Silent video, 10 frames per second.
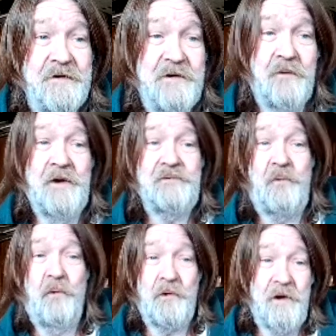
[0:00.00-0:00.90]
The U.S.
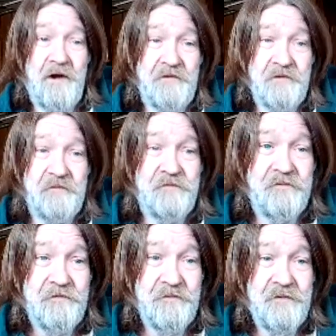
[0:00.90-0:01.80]
quarter, as of
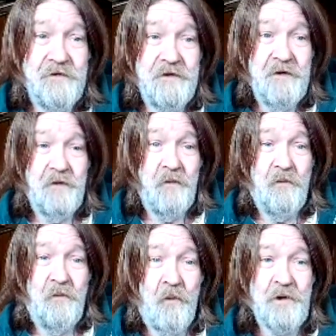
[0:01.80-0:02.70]

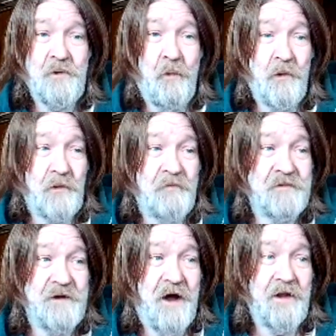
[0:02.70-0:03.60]
1/4
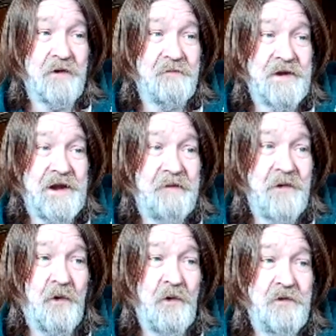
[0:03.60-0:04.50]
of a dollar,
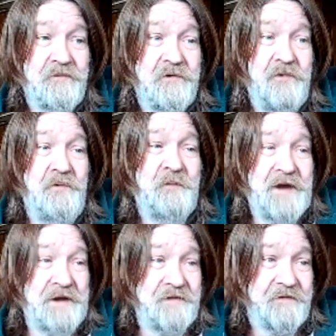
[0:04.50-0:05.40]
became known as 2
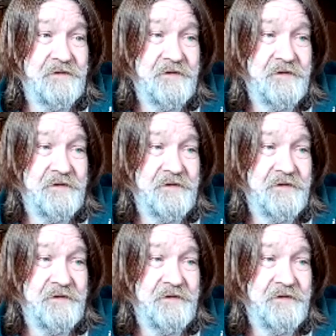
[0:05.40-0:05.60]
bits.